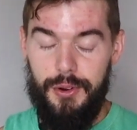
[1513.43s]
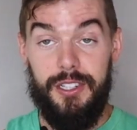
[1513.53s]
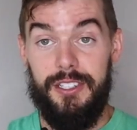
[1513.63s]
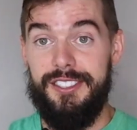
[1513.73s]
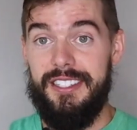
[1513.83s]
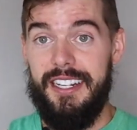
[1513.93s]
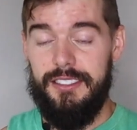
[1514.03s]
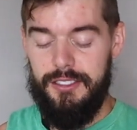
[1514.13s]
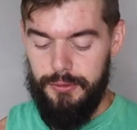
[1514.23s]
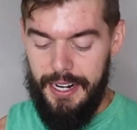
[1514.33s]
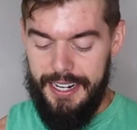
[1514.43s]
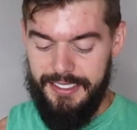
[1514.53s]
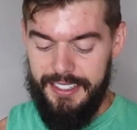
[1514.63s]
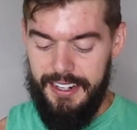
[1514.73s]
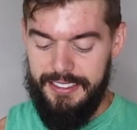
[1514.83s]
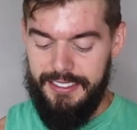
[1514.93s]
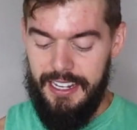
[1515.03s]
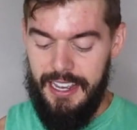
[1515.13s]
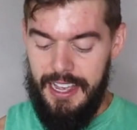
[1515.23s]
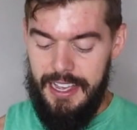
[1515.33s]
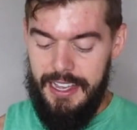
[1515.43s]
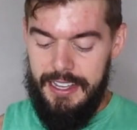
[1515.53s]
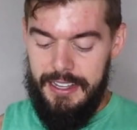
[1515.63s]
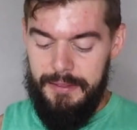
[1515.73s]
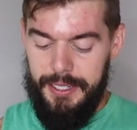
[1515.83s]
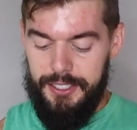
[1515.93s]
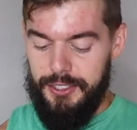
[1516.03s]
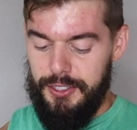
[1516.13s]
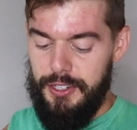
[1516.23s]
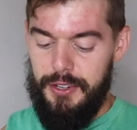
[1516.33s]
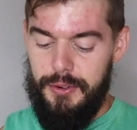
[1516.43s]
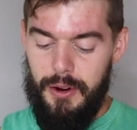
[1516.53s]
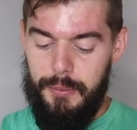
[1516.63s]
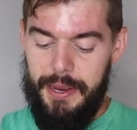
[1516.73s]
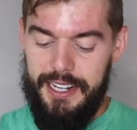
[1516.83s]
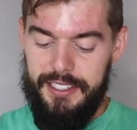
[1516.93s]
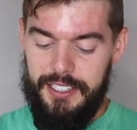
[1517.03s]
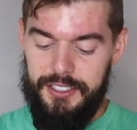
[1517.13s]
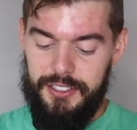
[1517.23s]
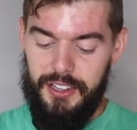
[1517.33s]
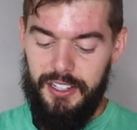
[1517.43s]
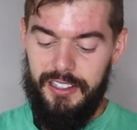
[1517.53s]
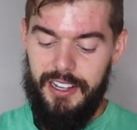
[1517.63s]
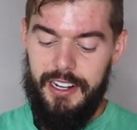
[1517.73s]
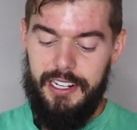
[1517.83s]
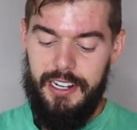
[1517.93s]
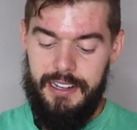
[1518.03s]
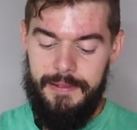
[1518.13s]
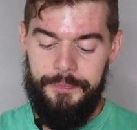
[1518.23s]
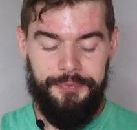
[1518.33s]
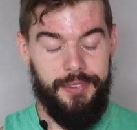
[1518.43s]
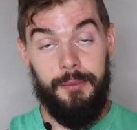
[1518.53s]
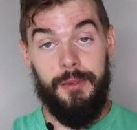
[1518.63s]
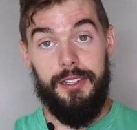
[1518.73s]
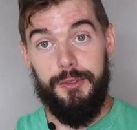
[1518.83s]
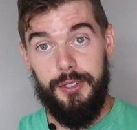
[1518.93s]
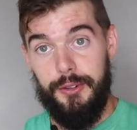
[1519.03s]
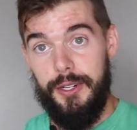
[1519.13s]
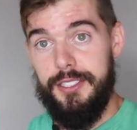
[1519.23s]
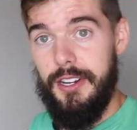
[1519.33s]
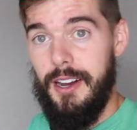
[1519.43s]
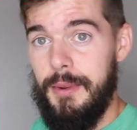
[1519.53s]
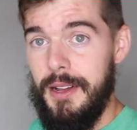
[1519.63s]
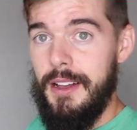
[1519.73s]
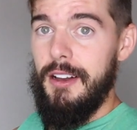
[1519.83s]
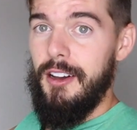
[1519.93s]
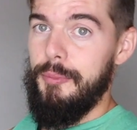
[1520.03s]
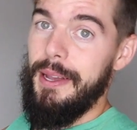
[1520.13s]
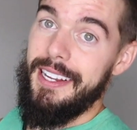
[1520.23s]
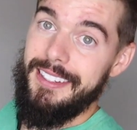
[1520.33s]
30 seconds of rest, guys. Make sure you are paying attention to the clock. I'm not doing a great job of paying